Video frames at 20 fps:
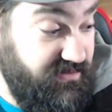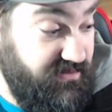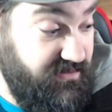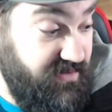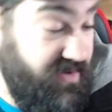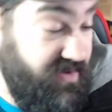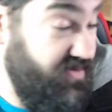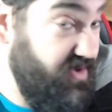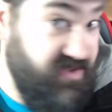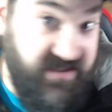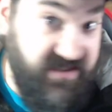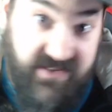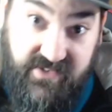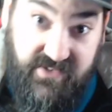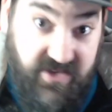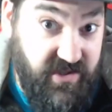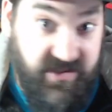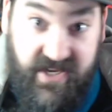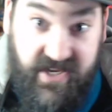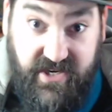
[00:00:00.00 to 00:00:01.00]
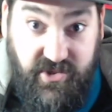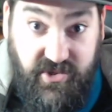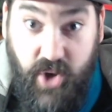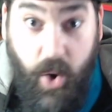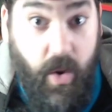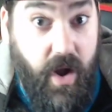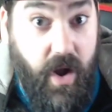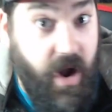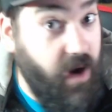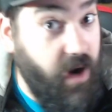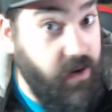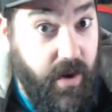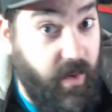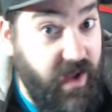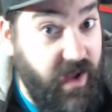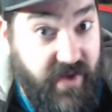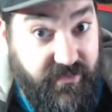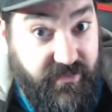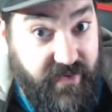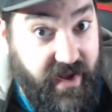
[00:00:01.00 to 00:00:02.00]
There's like no
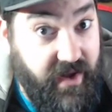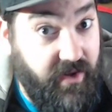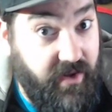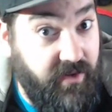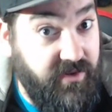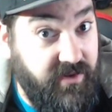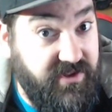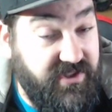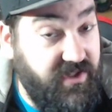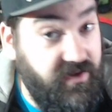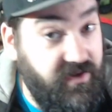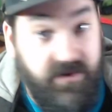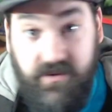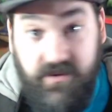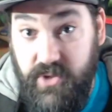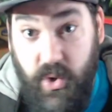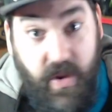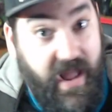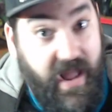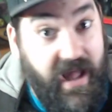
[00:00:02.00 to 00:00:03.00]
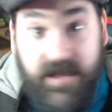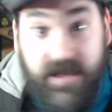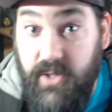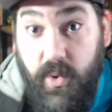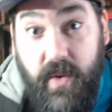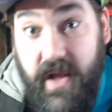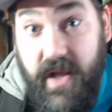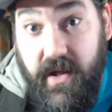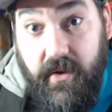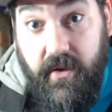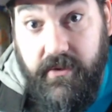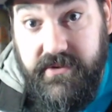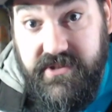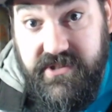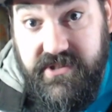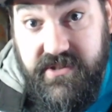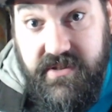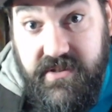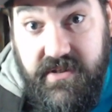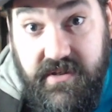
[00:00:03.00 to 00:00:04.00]
ROFLs, no
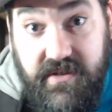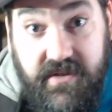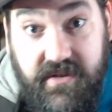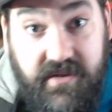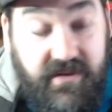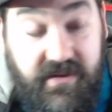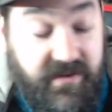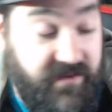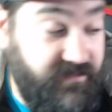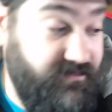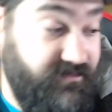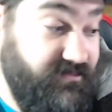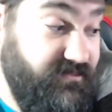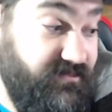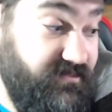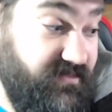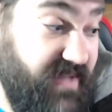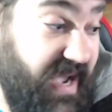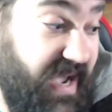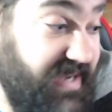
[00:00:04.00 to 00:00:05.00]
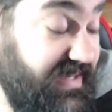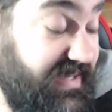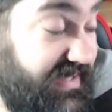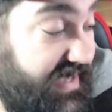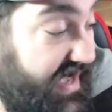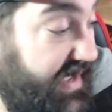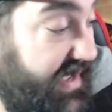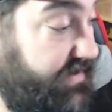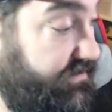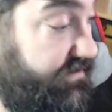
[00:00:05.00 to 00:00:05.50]
LOLs. IDK.